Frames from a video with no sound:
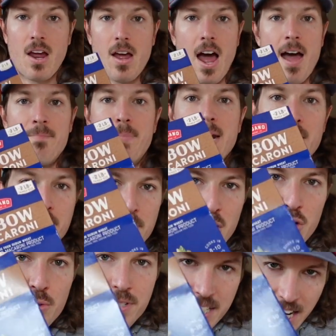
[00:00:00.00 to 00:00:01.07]
I've been
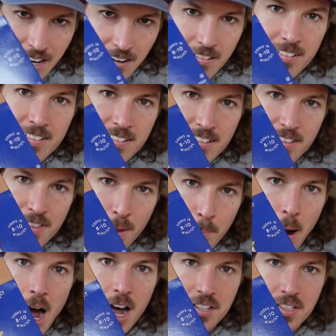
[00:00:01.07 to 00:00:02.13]
abusing the
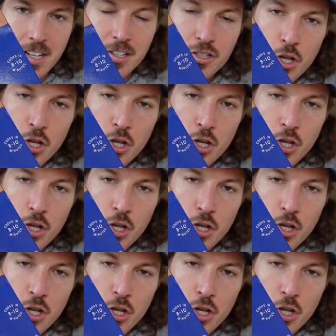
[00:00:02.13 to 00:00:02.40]
pasta.